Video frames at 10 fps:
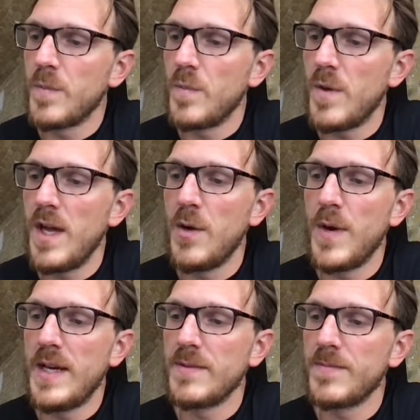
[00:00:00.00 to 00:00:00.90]

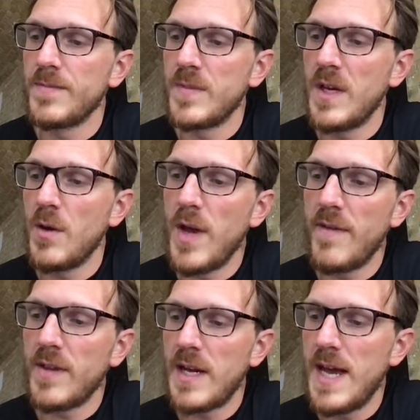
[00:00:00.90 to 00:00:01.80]
Anyways, here we
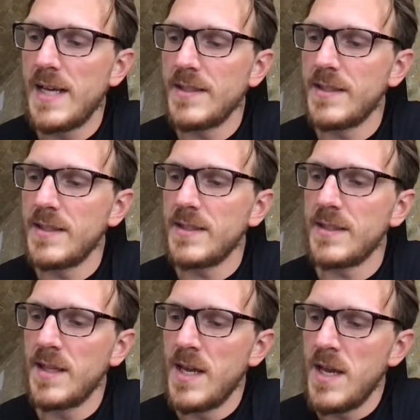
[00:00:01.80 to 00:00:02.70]
have the
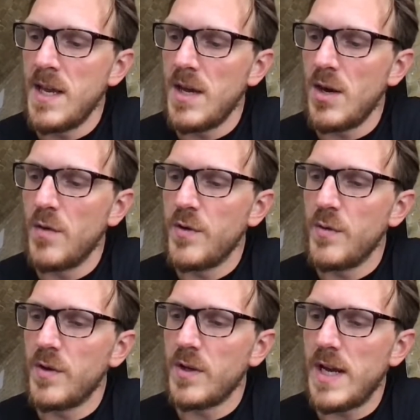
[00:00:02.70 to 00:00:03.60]
classes, overview
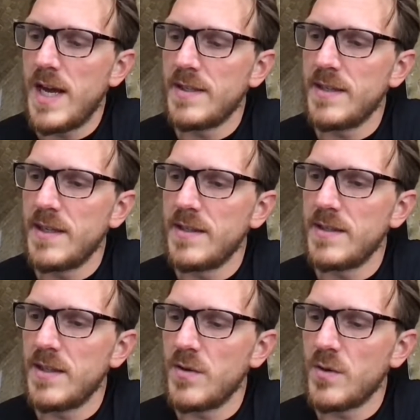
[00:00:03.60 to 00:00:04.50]
of the classes,
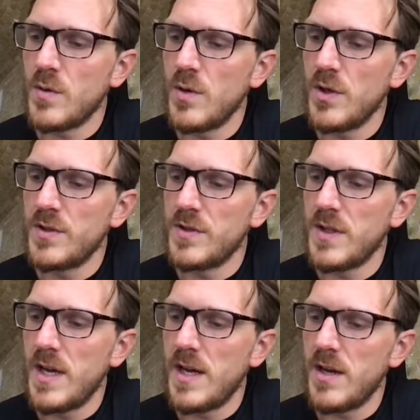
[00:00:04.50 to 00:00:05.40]
and of course
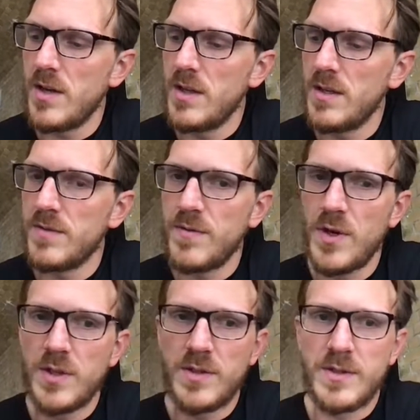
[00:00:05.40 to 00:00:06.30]
on this
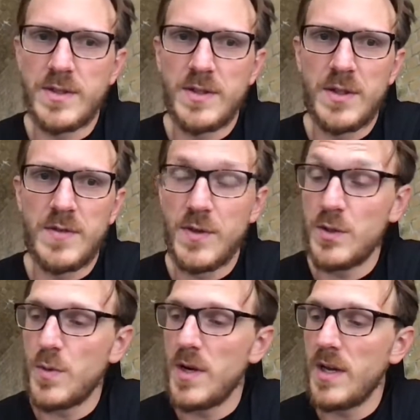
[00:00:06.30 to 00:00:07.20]
first
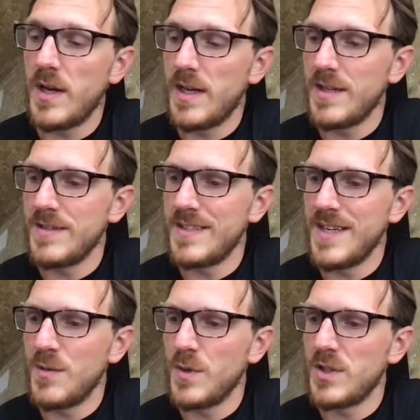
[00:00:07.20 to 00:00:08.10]
one, yeah, I can
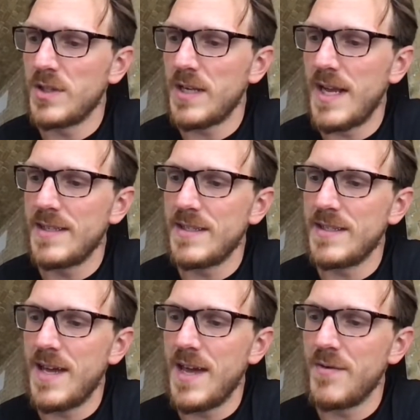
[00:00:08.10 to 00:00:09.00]
see which classes
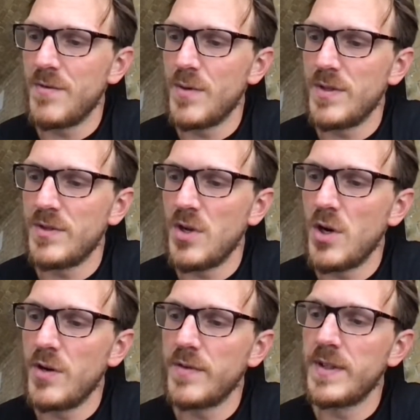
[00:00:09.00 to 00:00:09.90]
I have
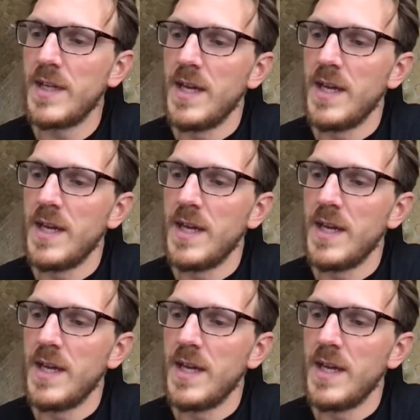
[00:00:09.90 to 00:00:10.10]
reserved.